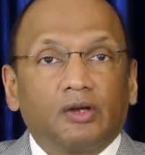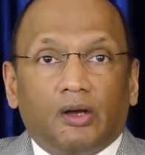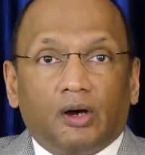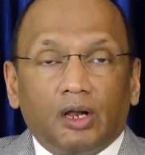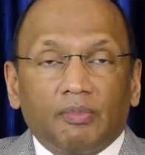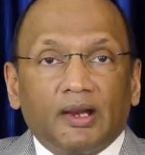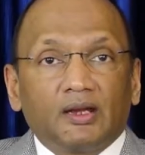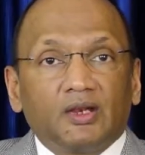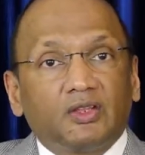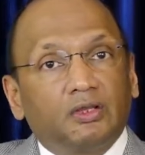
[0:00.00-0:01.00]
all
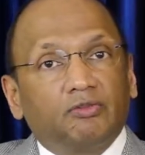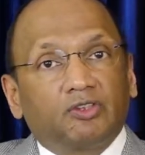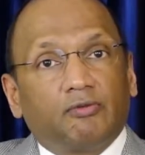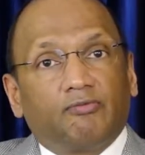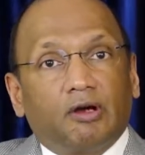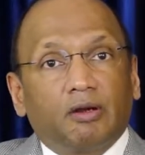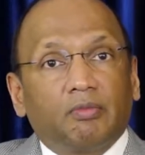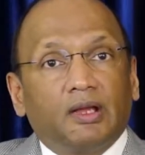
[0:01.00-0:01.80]
pregnancies which are found by